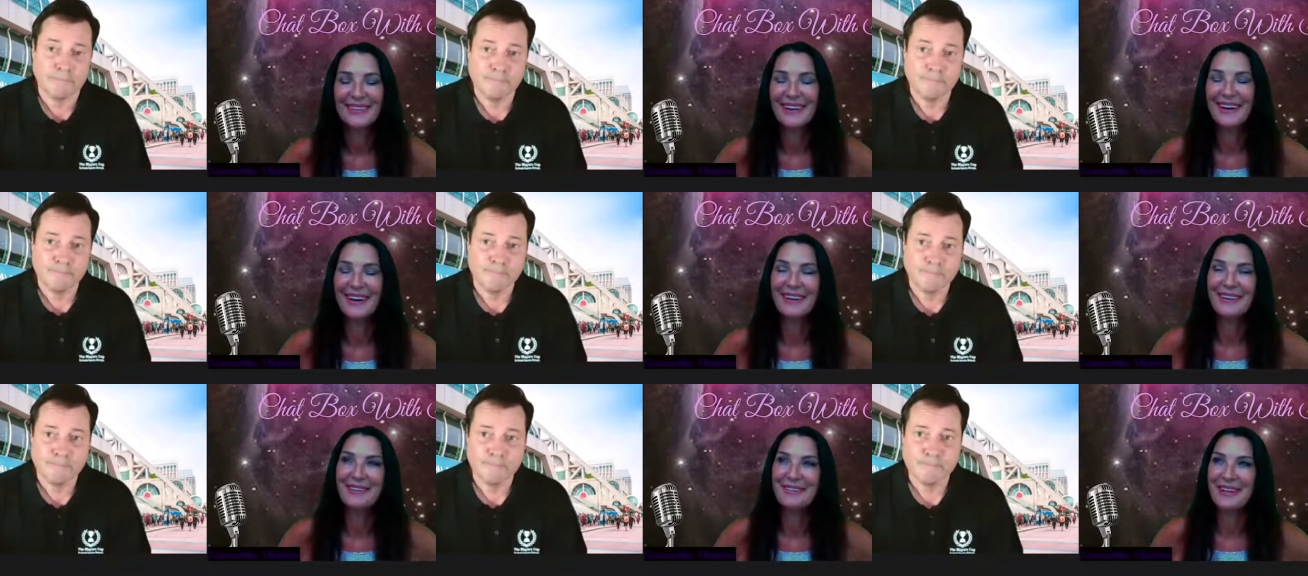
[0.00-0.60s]
Speaker 1: I
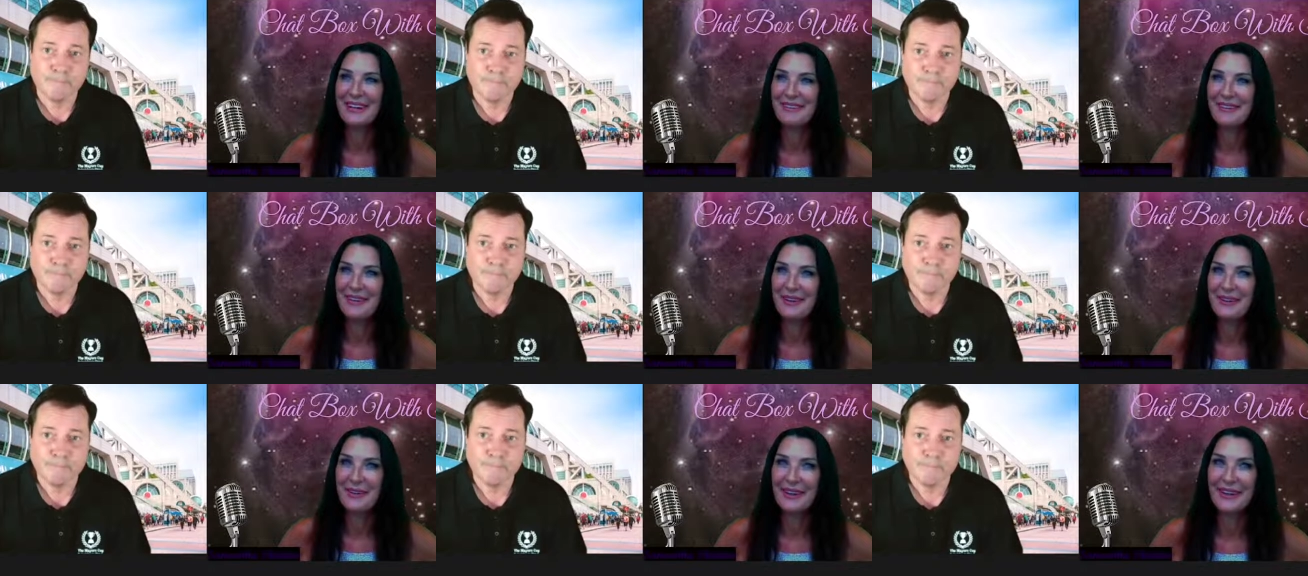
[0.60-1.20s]
love
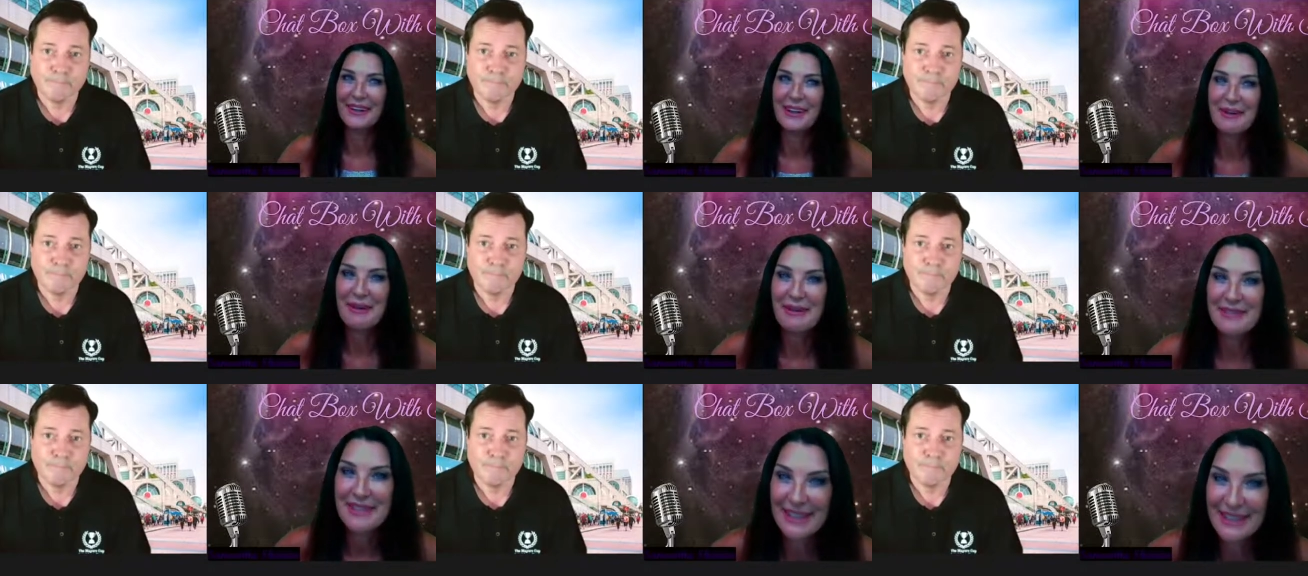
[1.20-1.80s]
karaoke. I go out
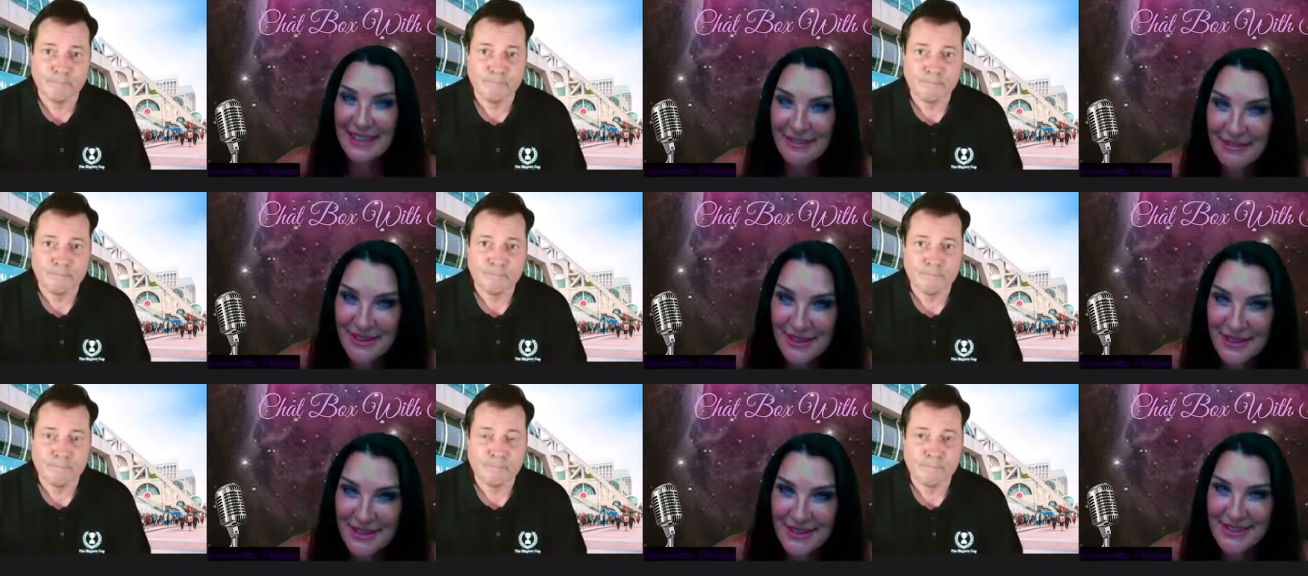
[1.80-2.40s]
nearly every
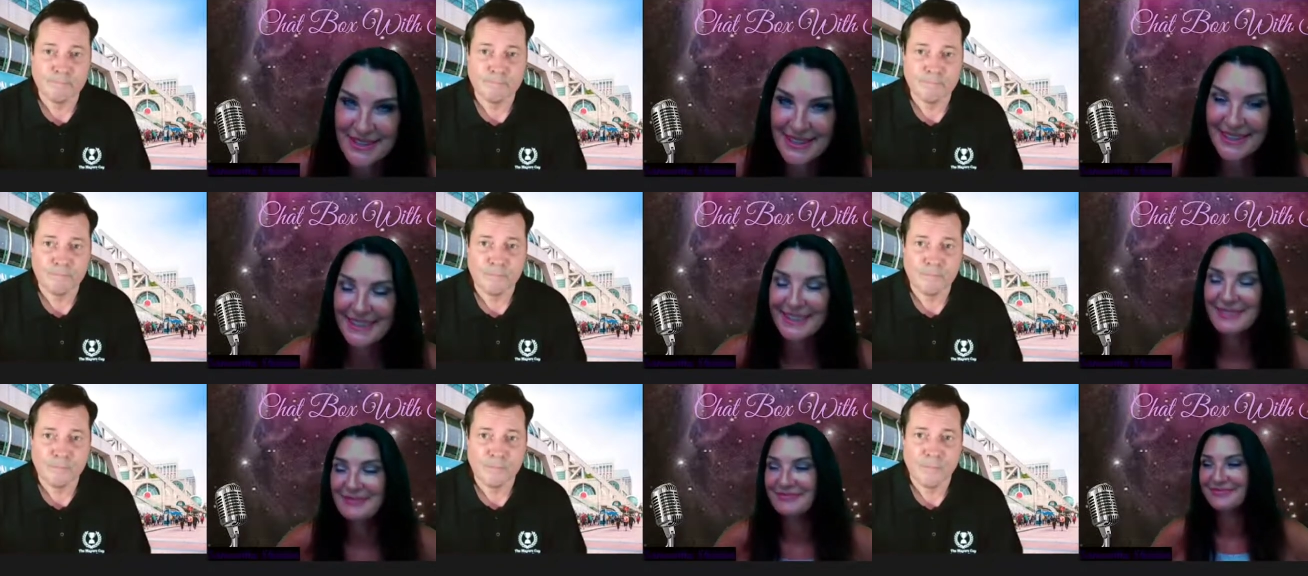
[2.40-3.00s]
Thursday.
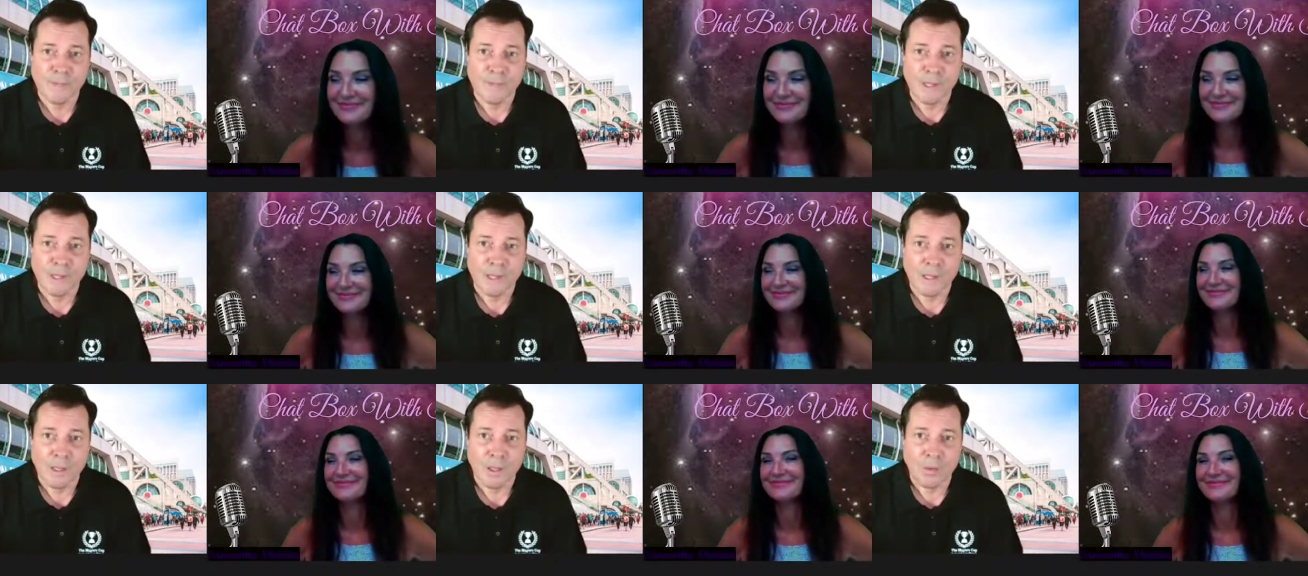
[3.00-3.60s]

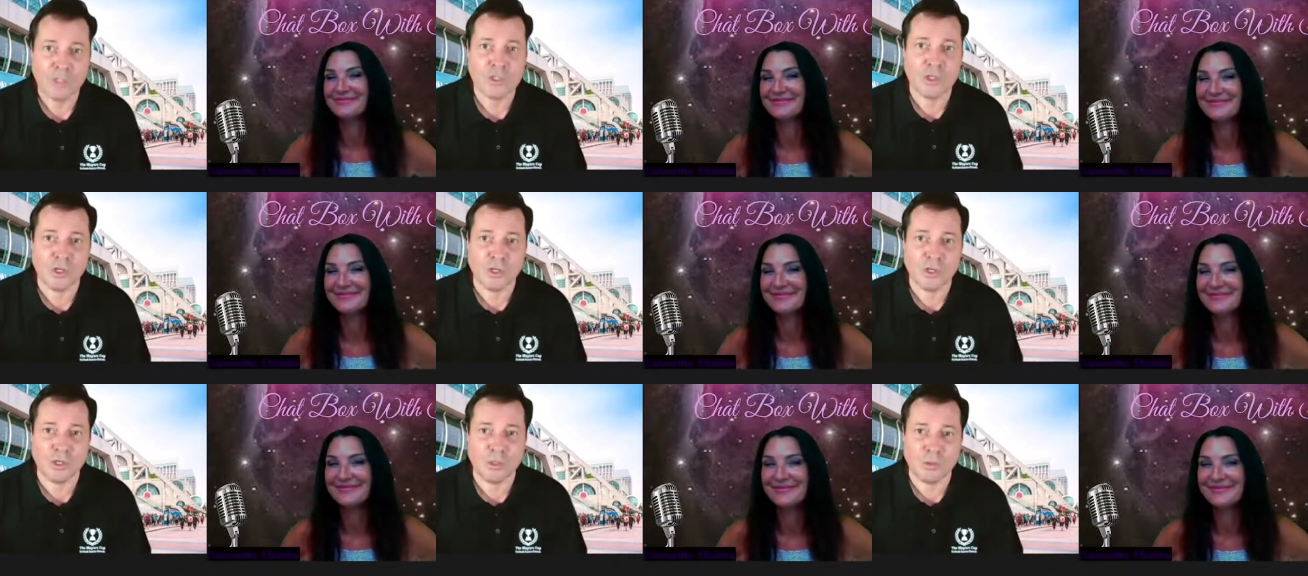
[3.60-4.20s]
Speaker 2: What's
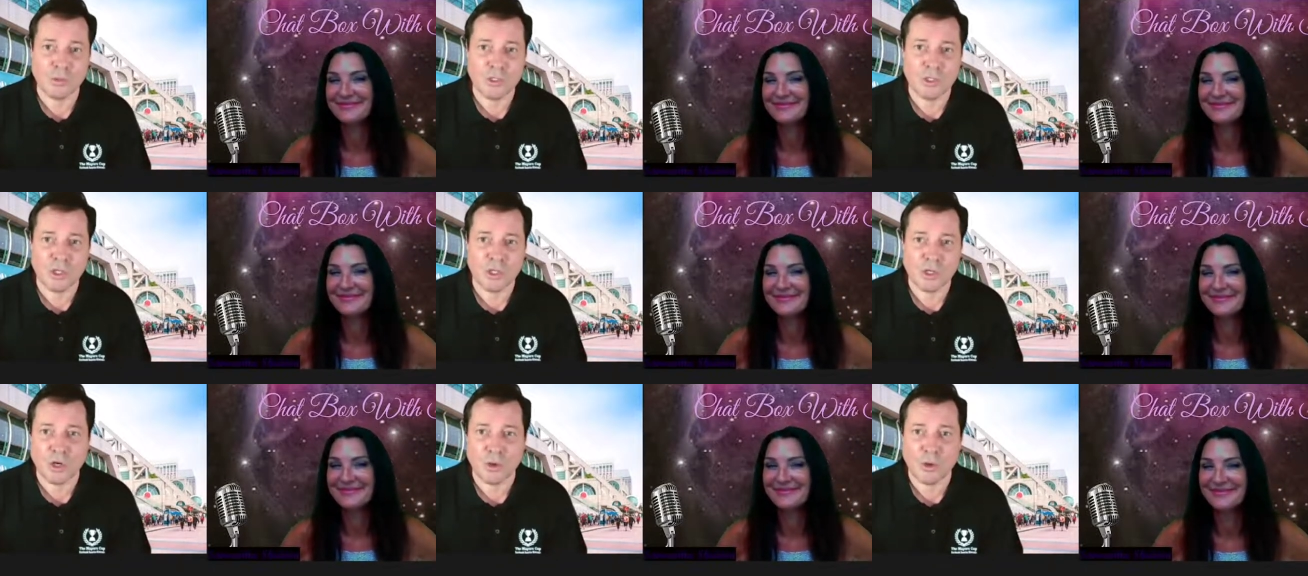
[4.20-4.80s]
your What's your
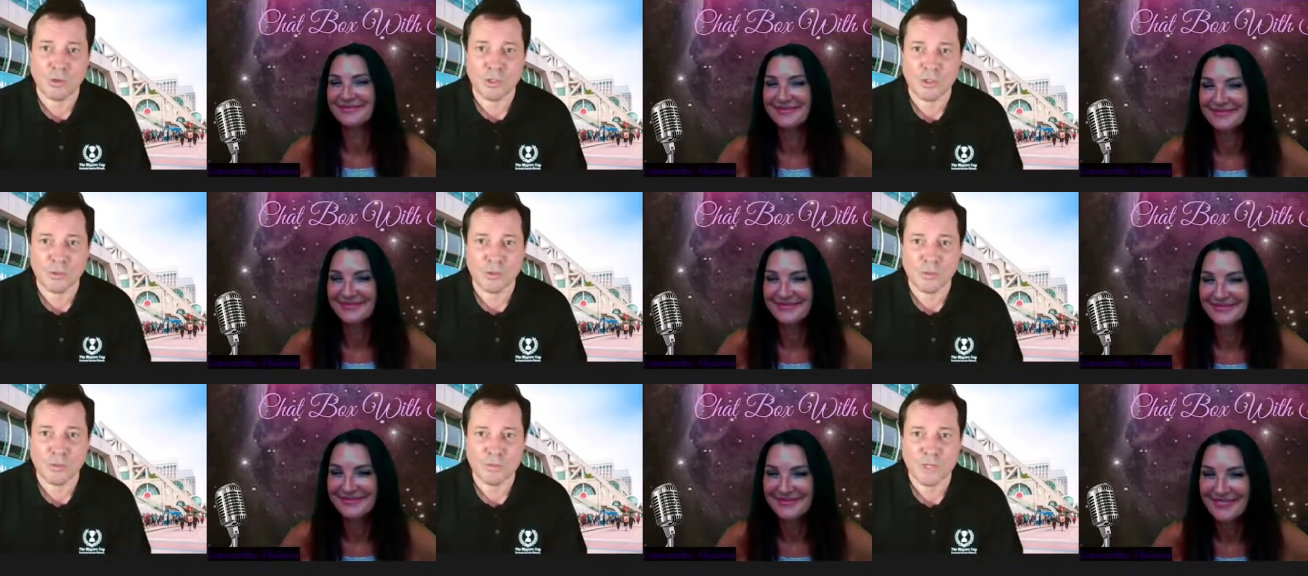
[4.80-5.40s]
go to
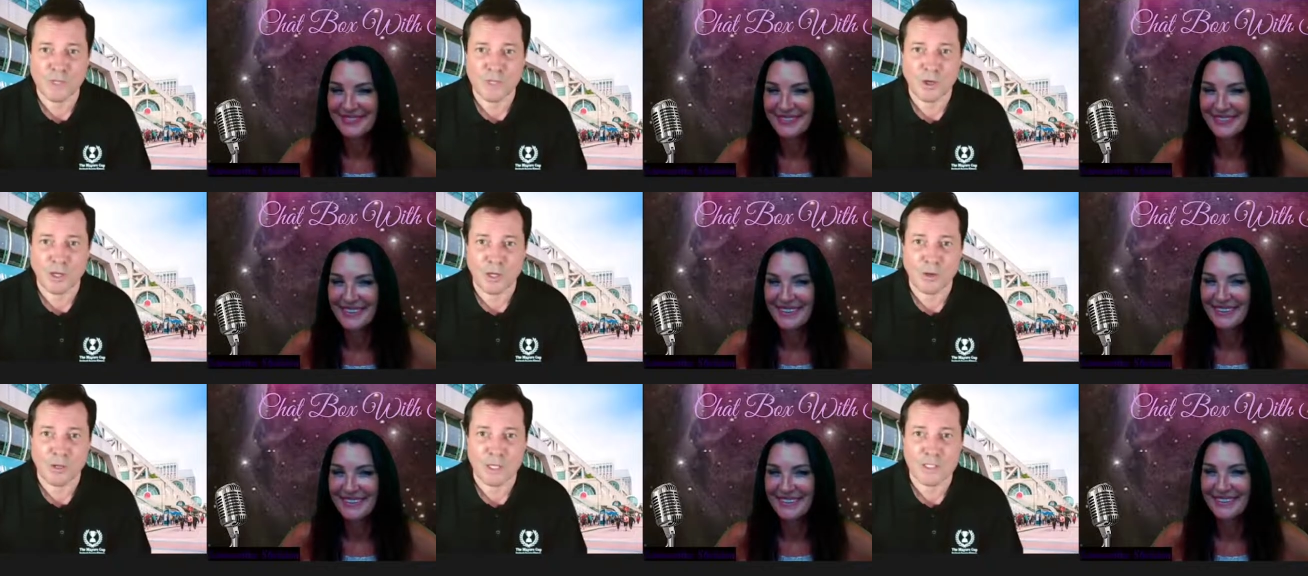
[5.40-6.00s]

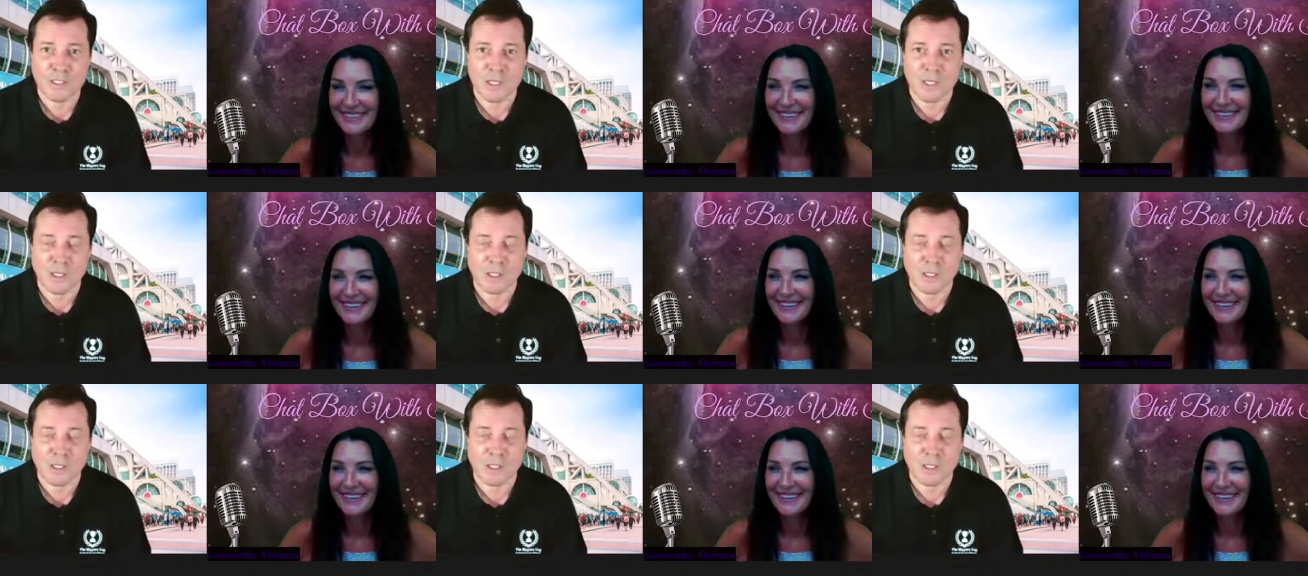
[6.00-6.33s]
karaoke song?